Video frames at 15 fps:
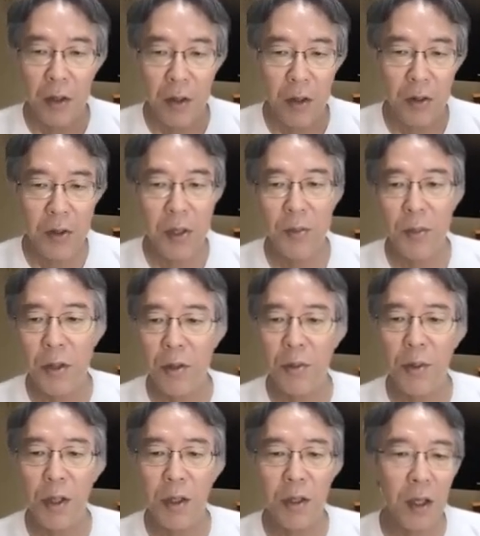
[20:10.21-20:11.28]
no symmetry
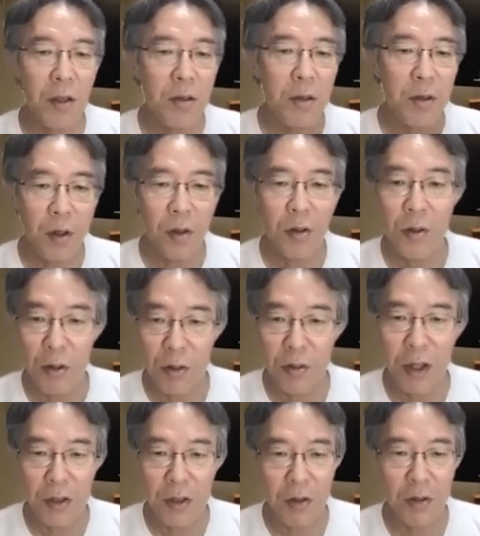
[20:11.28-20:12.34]
breaking, no long
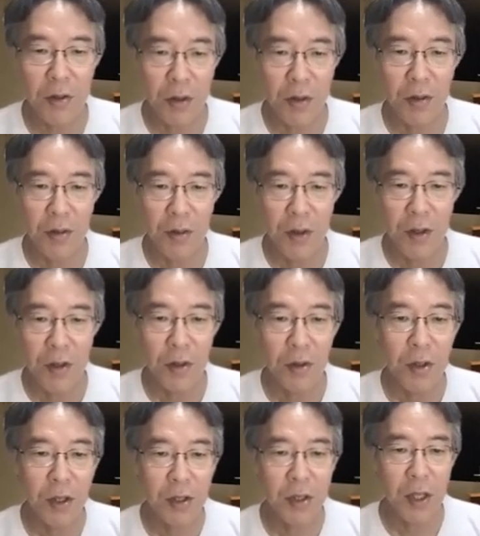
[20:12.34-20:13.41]
range order.
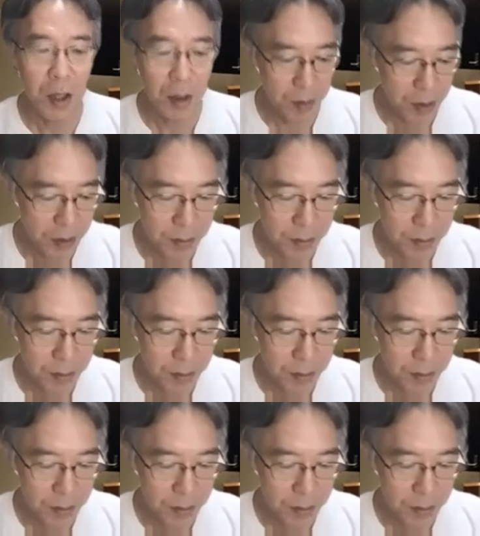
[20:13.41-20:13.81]
So the same.